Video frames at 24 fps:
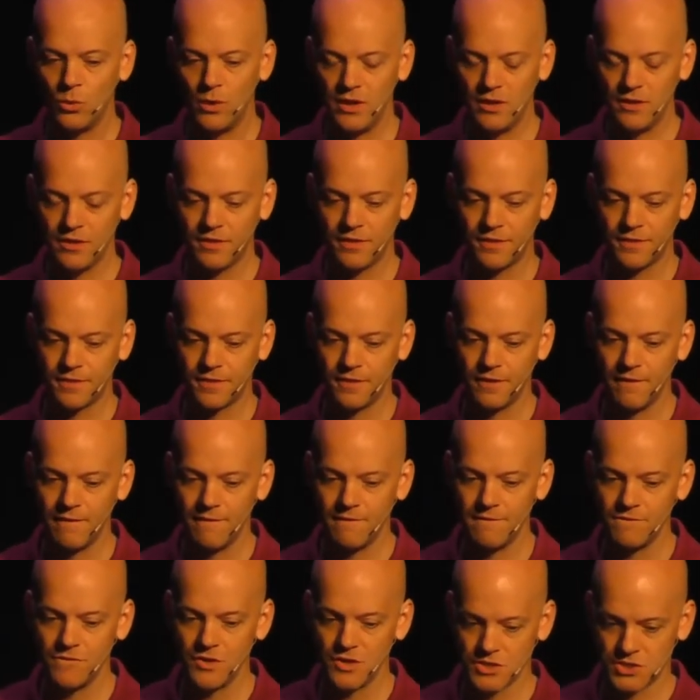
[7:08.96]
with
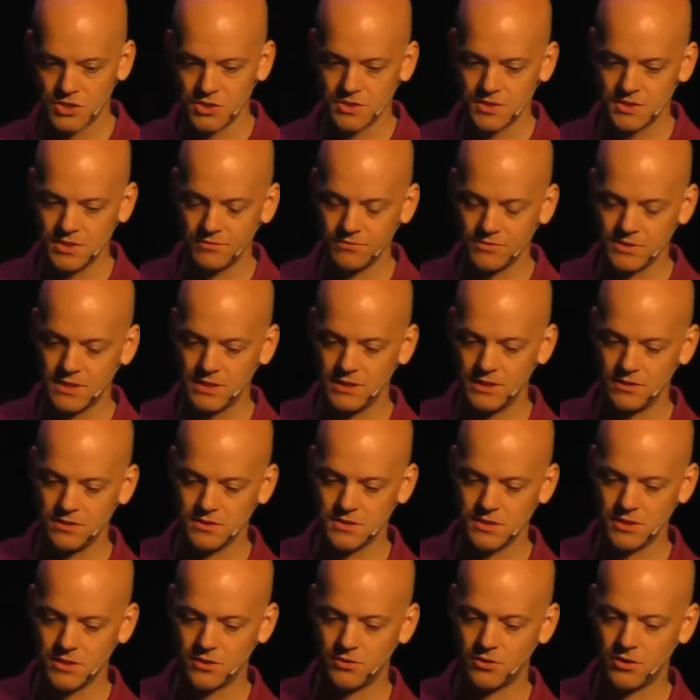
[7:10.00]
version
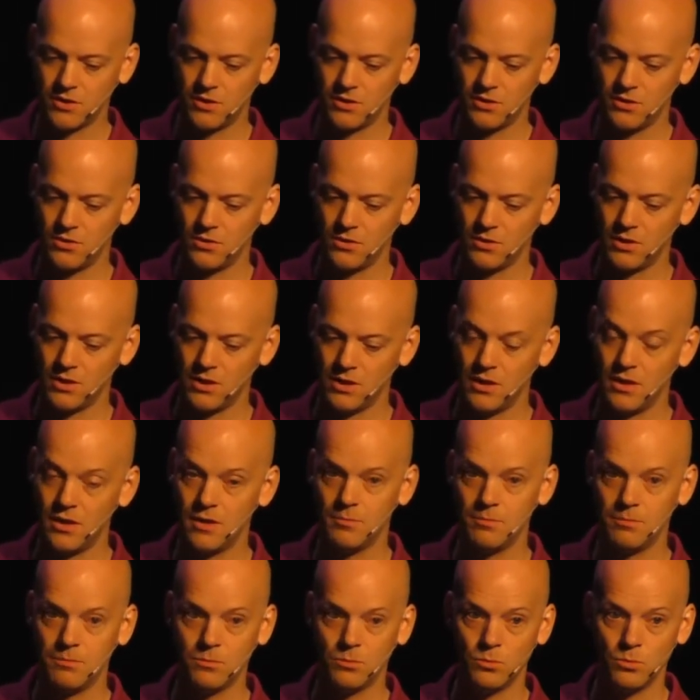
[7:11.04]

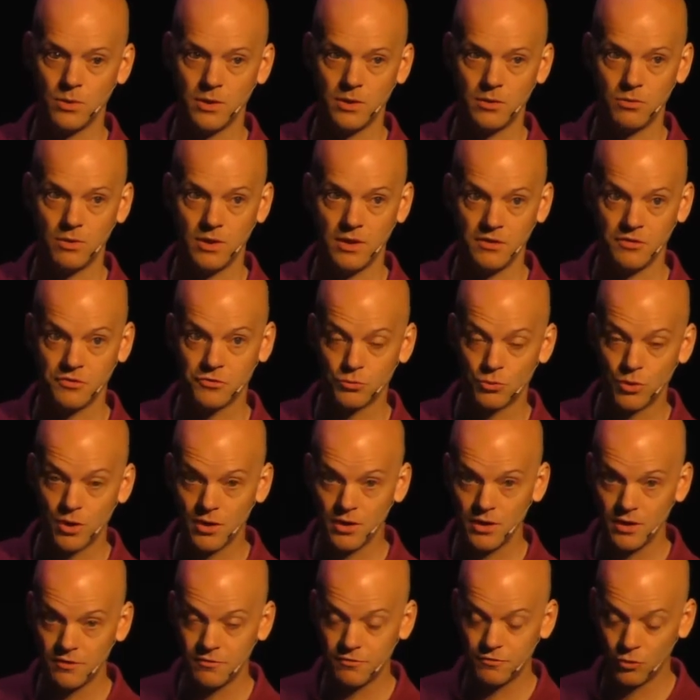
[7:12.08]
17.0, we released
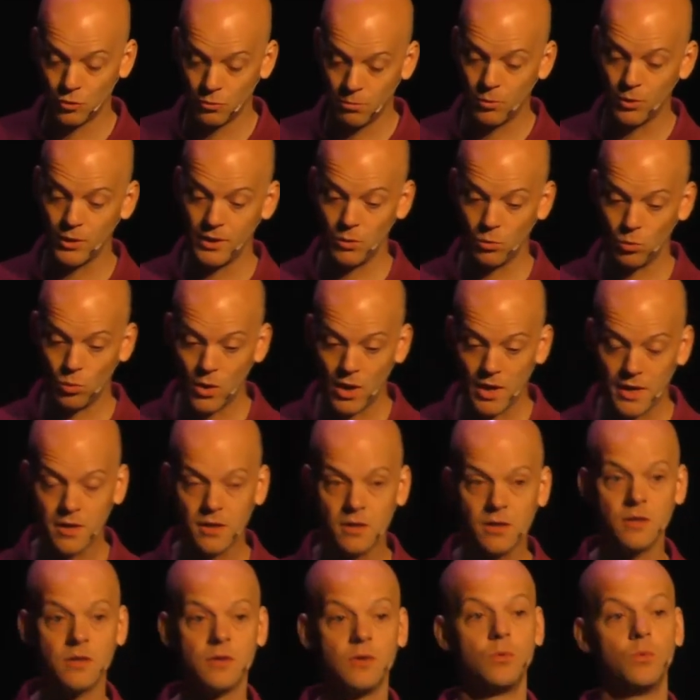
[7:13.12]
RIDE
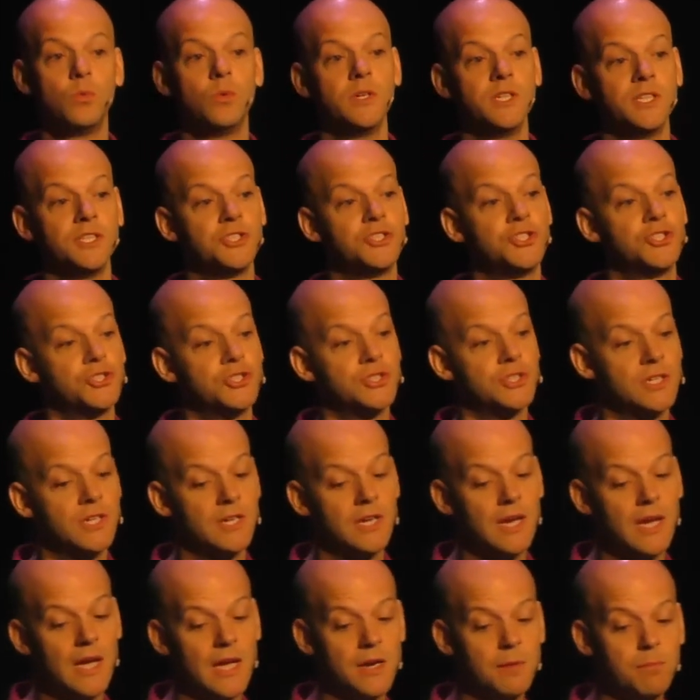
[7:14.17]
4.1, which
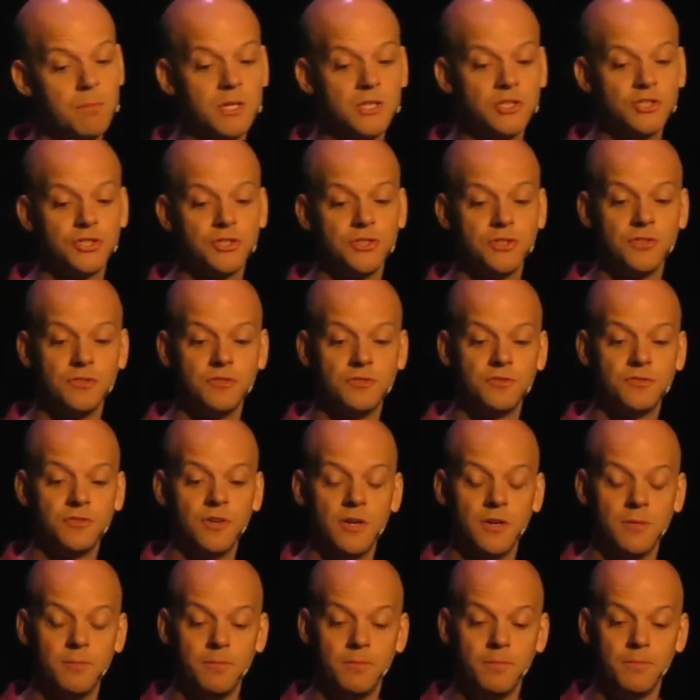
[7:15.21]
had a bunch of
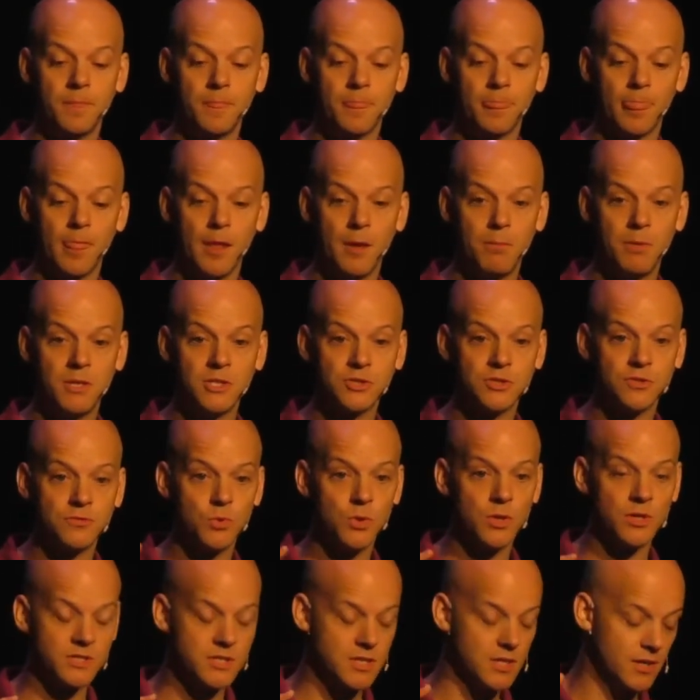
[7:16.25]

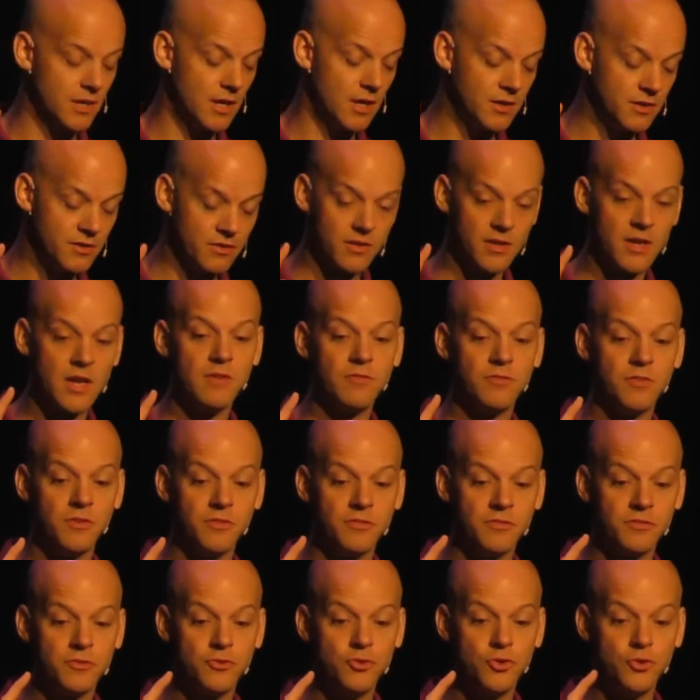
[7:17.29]
work done under the
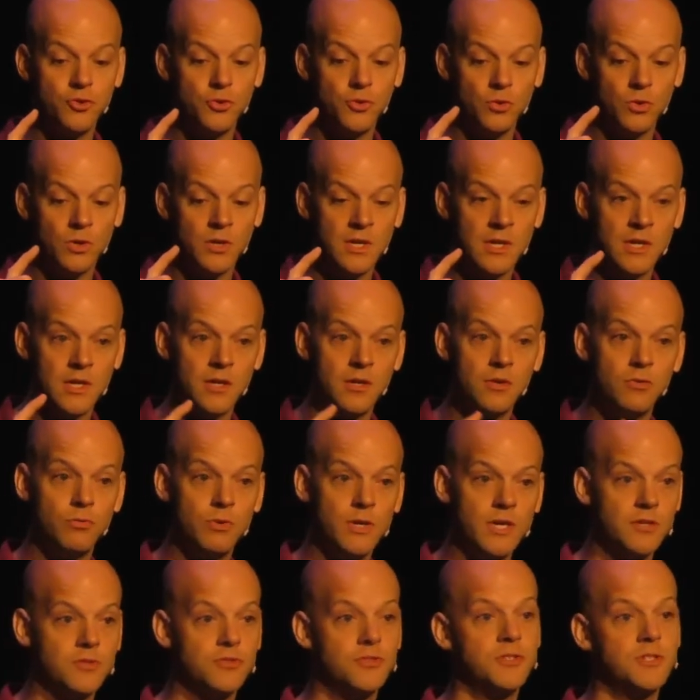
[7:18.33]
covers to
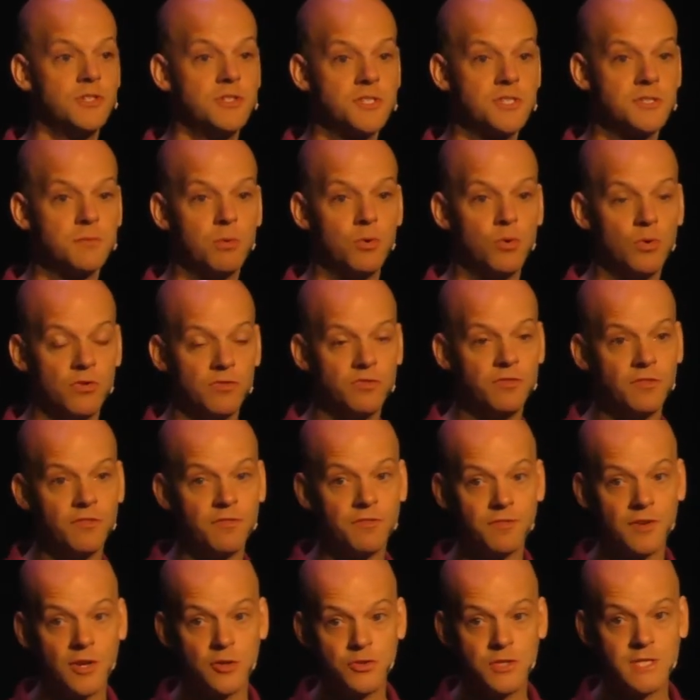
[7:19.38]
reintroduce support for
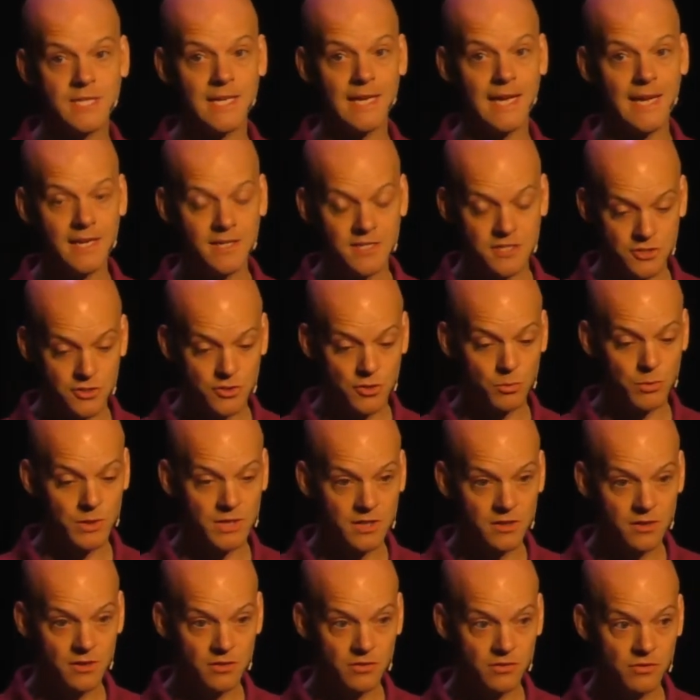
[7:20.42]
floating editor
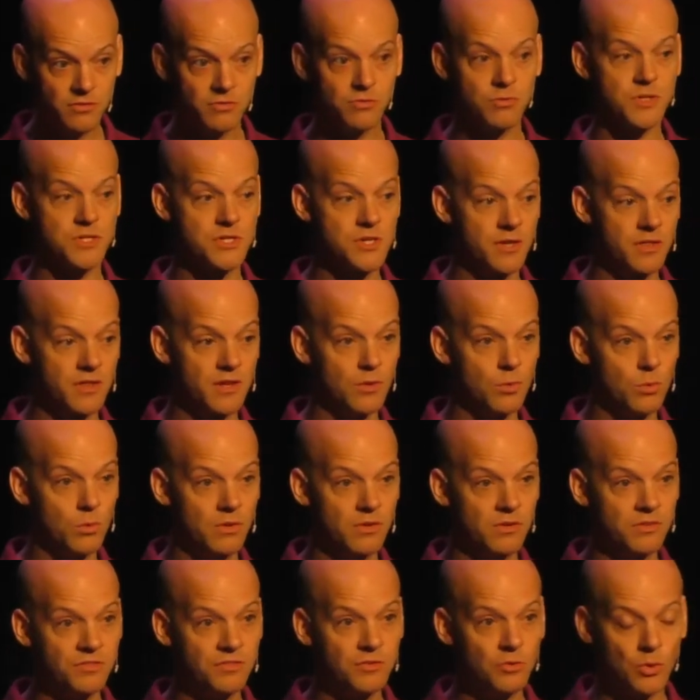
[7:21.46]
windows, which I think were
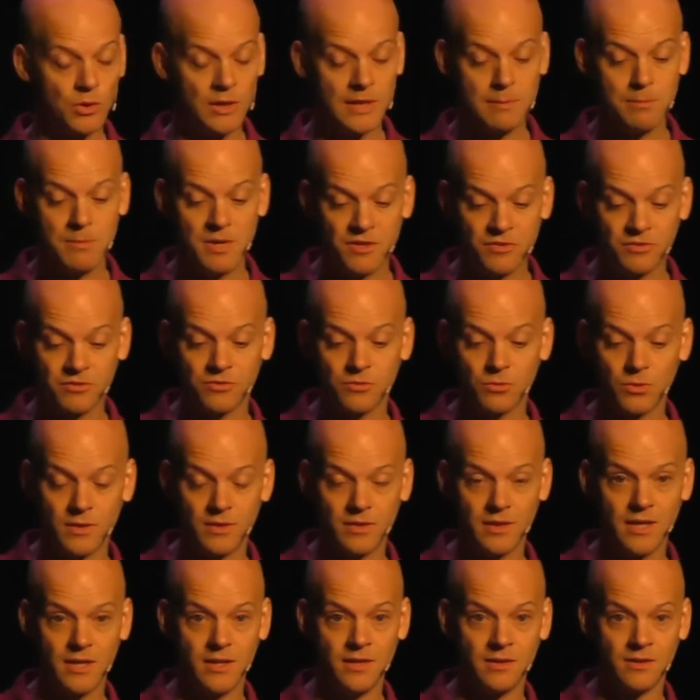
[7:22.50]
sorely missed when
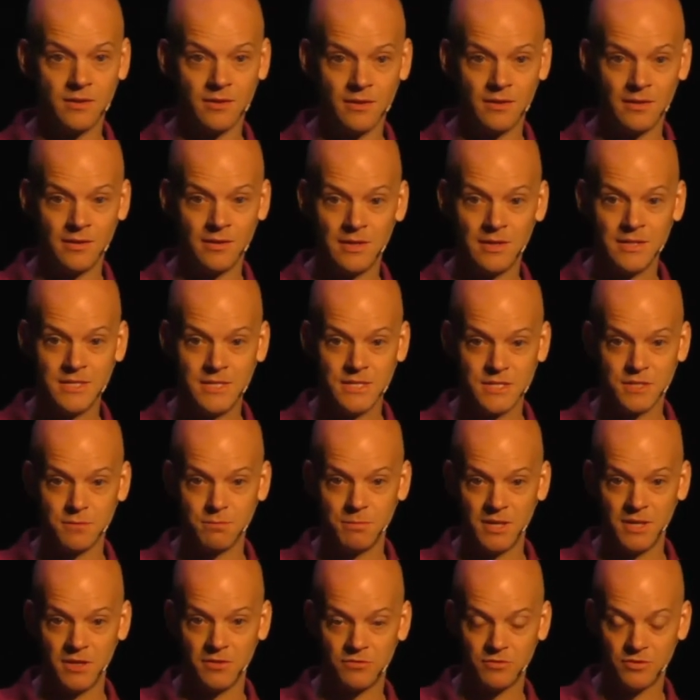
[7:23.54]
they
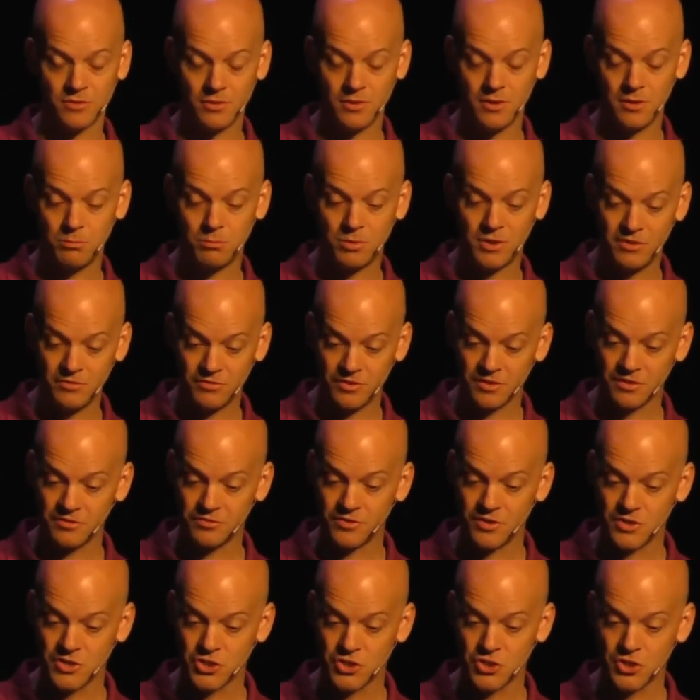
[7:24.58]
disappeared from the previous
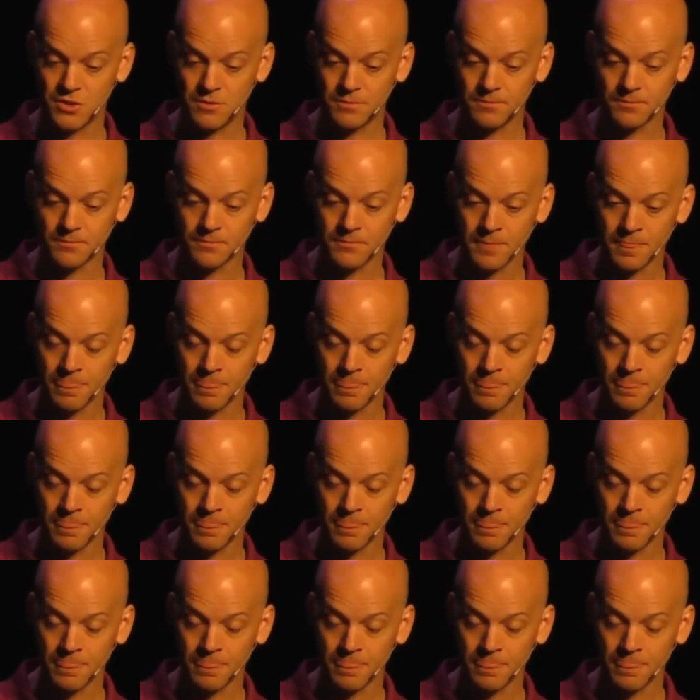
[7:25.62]
version.